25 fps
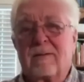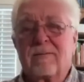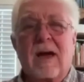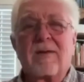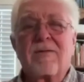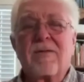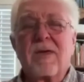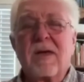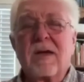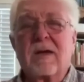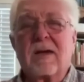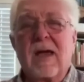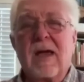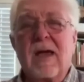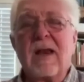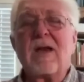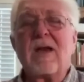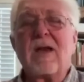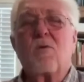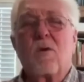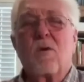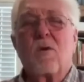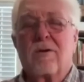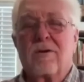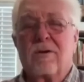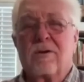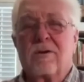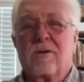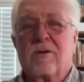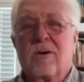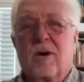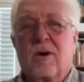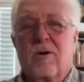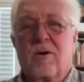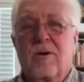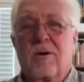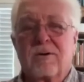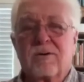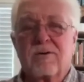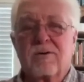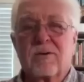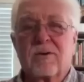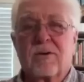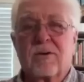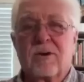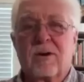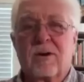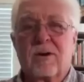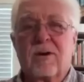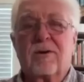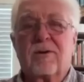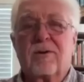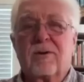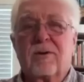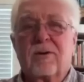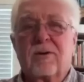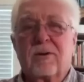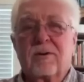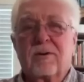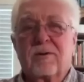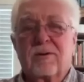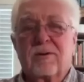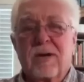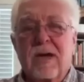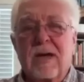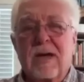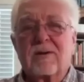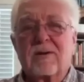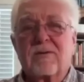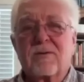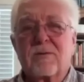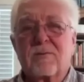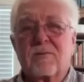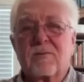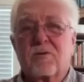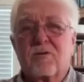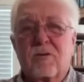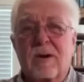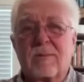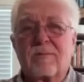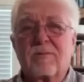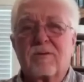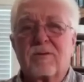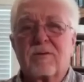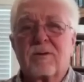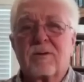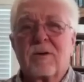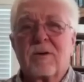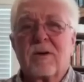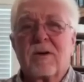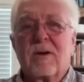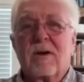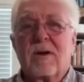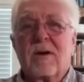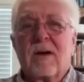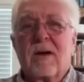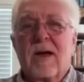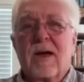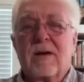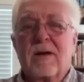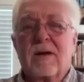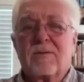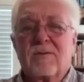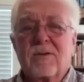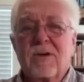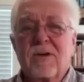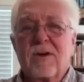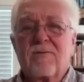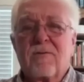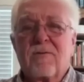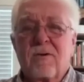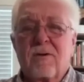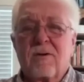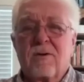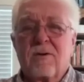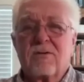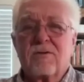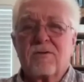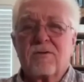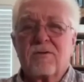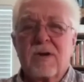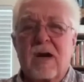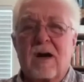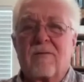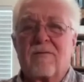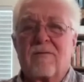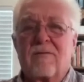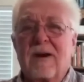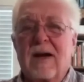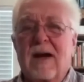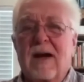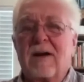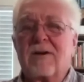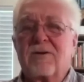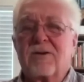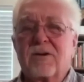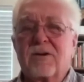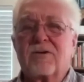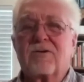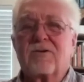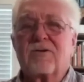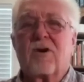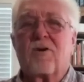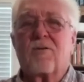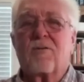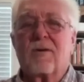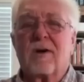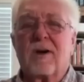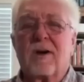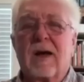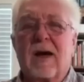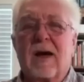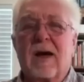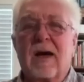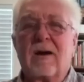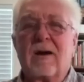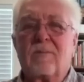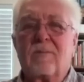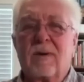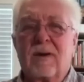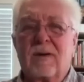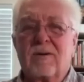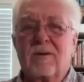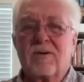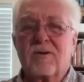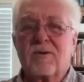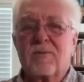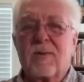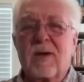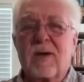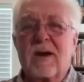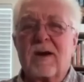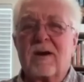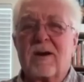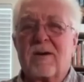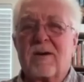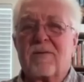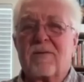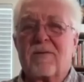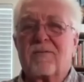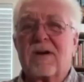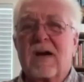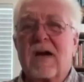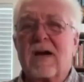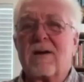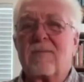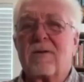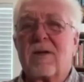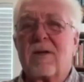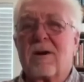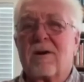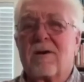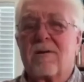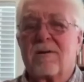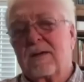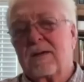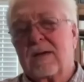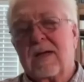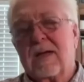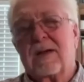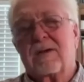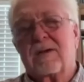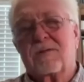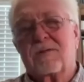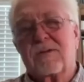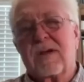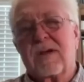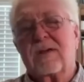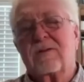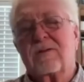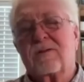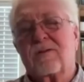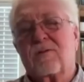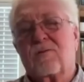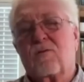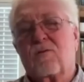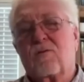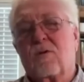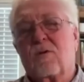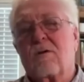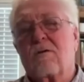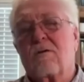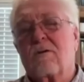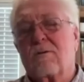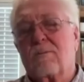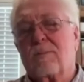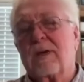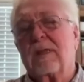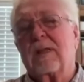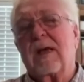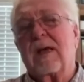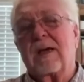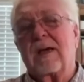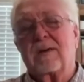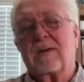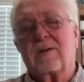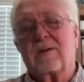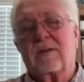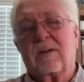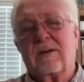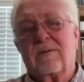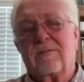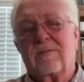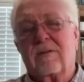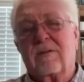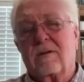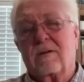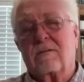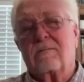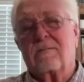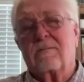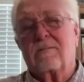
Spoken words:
I think anywhere you go, it's good to take some trips and see for yourself, not just overnight, but spend enough time there to get a sense of what it would be like to live there.